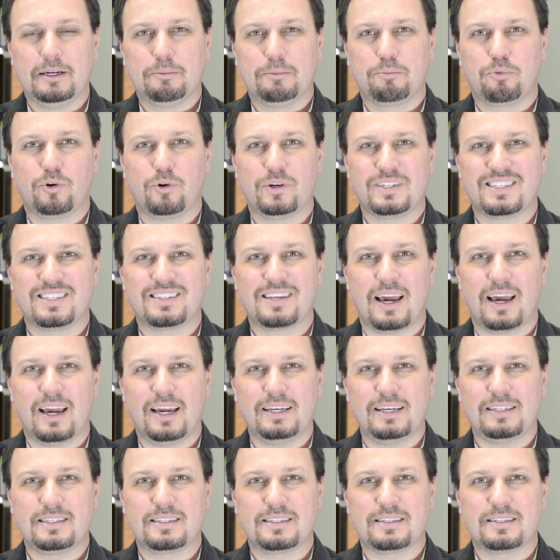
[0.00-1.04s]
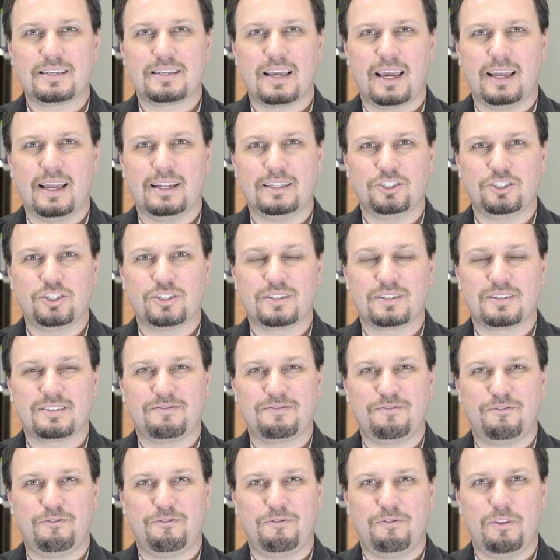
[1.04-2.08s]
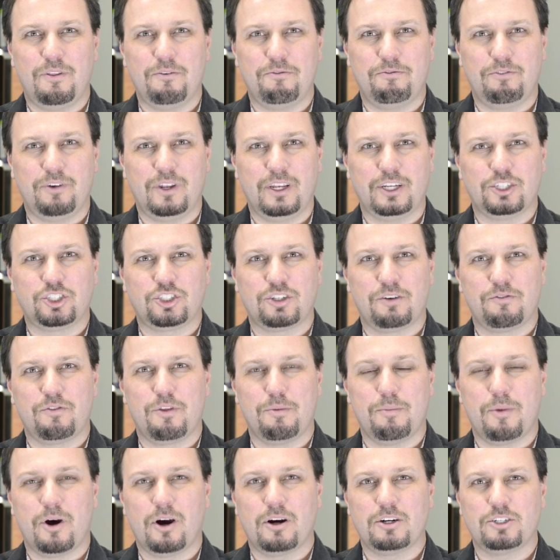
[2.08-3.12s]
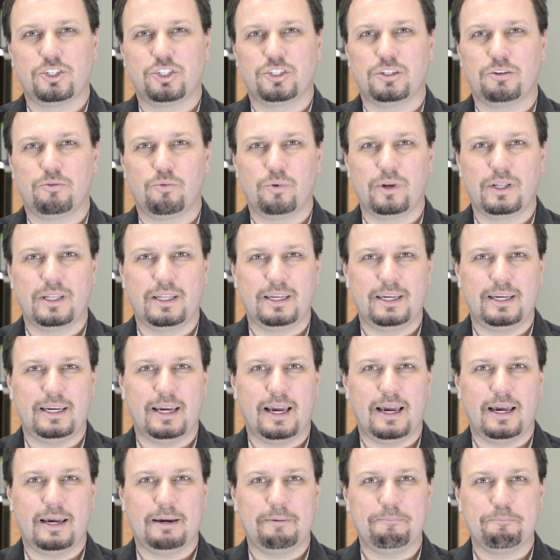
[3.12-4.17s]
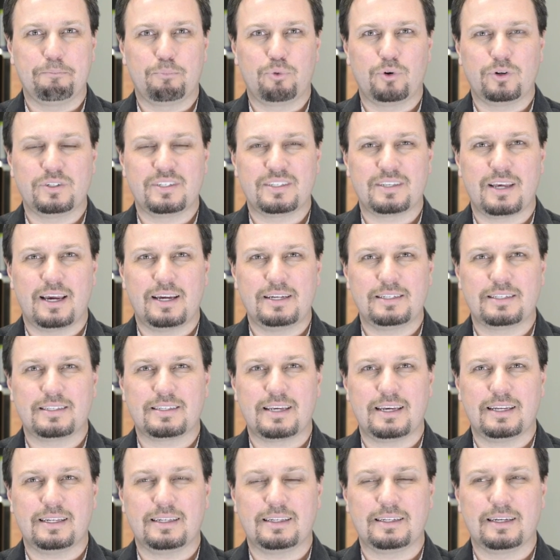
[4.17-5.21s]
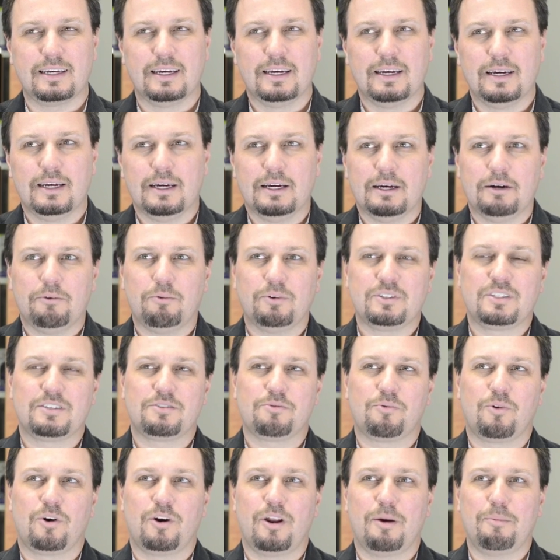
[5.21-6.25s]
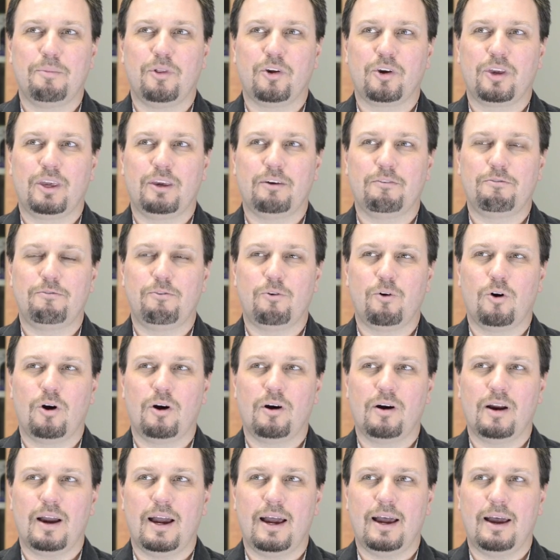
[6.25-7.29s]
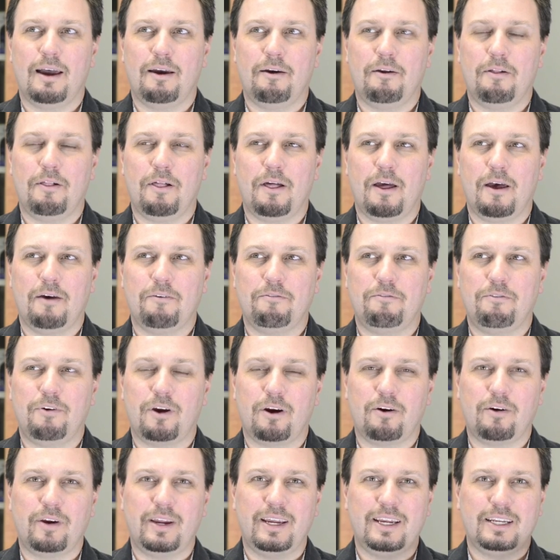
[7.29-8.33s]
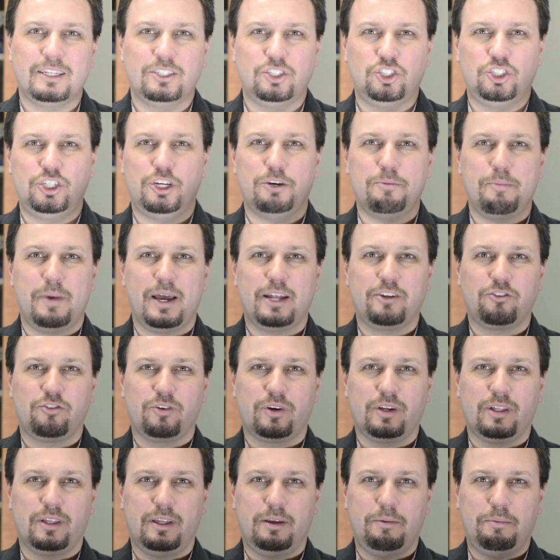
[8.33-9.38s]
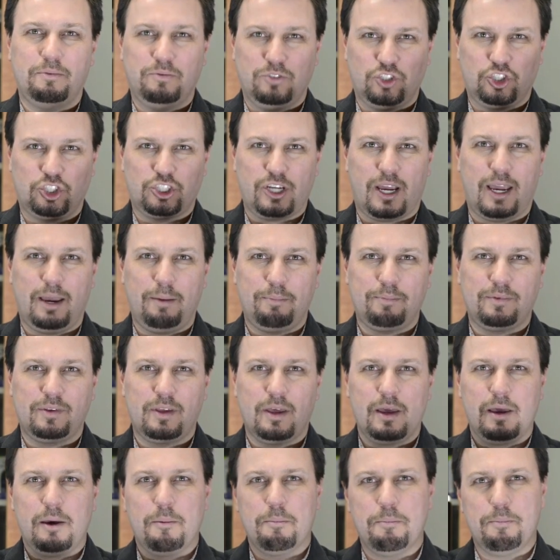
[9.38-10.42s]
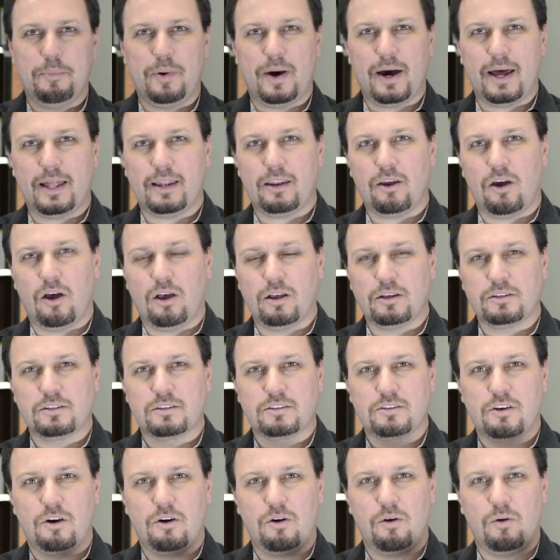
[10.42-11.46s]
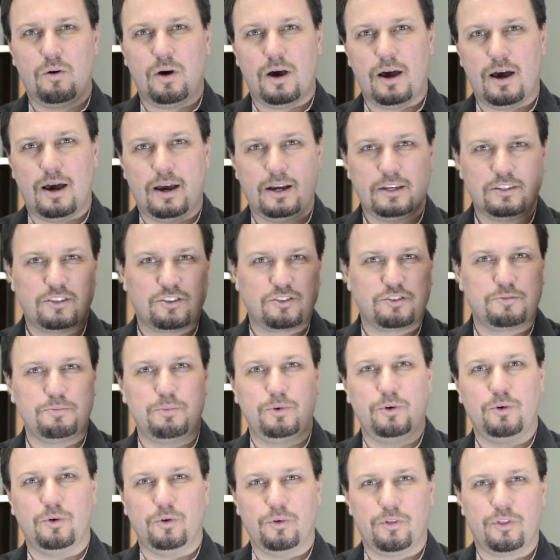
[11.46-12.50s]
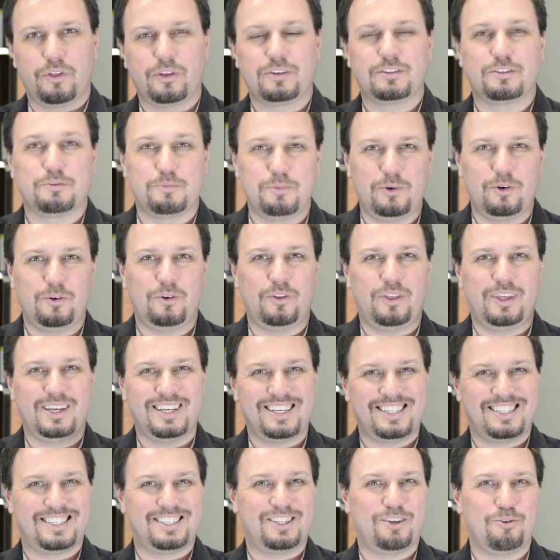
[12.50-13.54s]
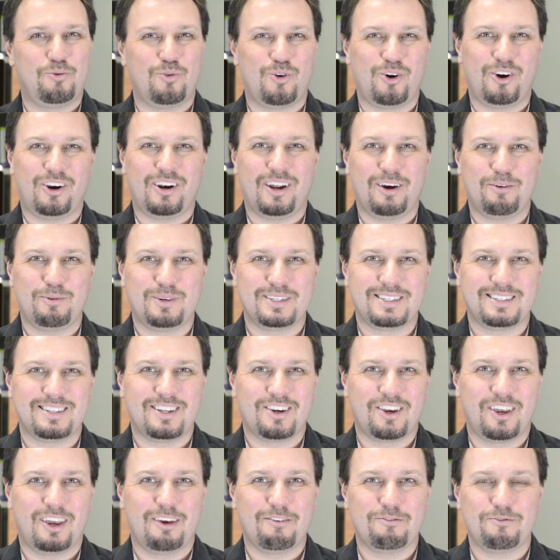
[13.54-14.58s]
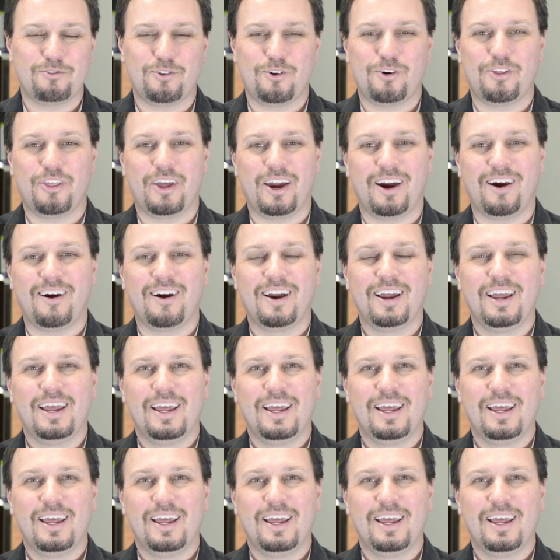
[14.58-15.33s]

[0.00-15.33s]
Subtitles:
precise, and just the finish of the margin really precise and, what's the word I'm looking for, very geometrically shaped, but also smooth. Smooth is the word I was looking for there.